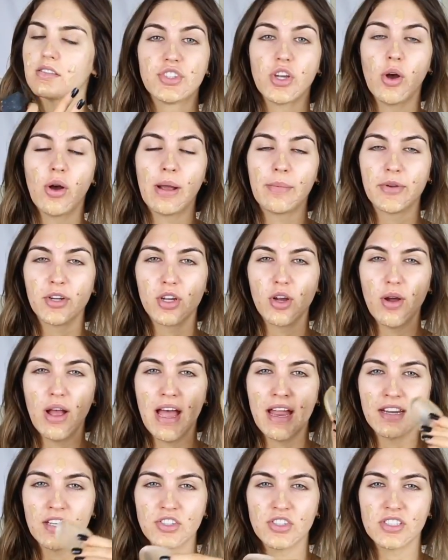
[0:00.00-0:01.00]
So I'm going to go
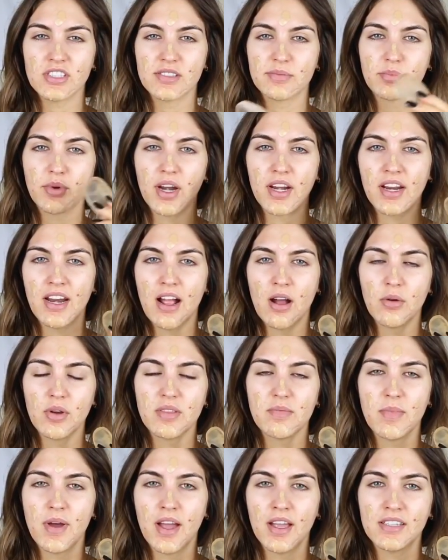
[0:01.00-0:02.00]
ahead and just spread it out
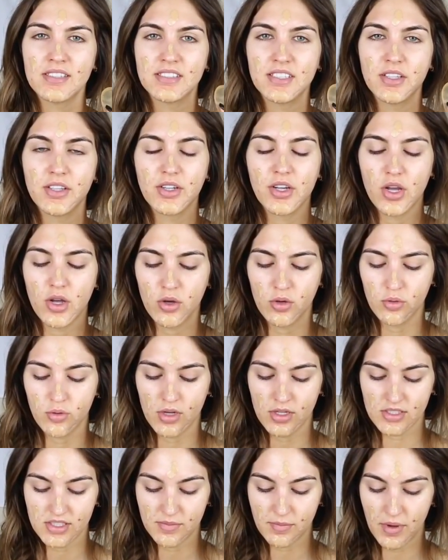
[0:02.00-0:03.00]
with my
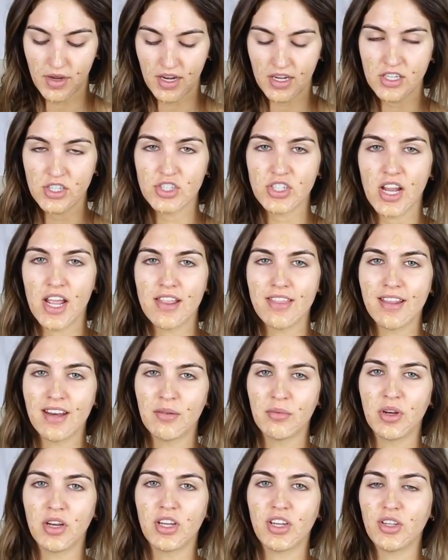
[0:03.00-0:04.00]
silicone sponge, and then
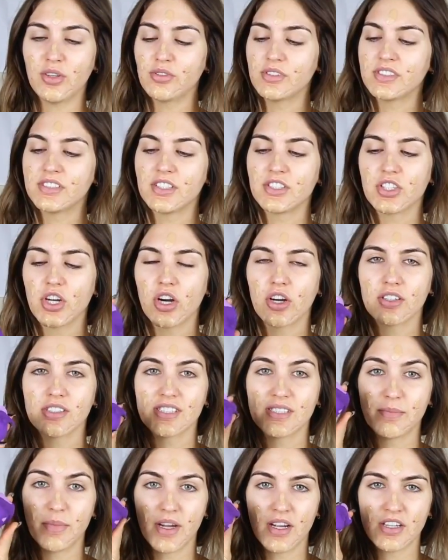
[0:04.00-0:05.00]
I'm going to use the Tarte
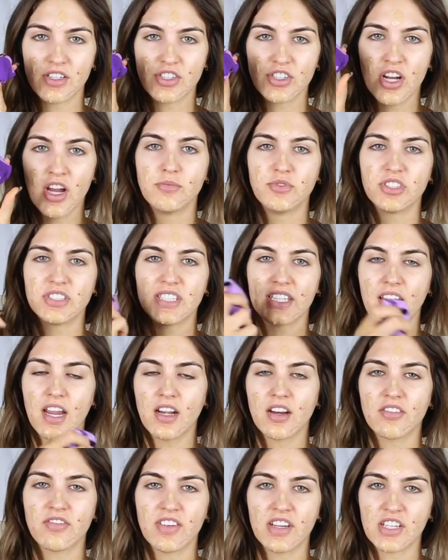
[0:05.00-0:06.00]
sponge just to
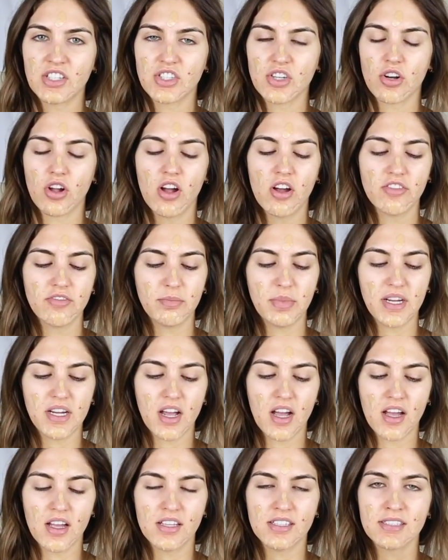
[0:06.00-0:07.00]
kind of finish it off,
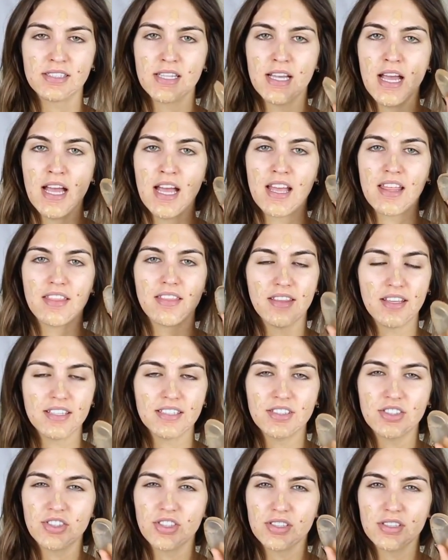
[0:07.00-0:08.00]
because
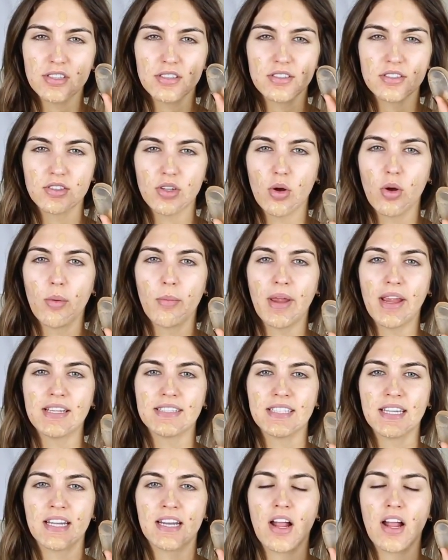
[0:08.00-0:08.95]
this just is so amazing.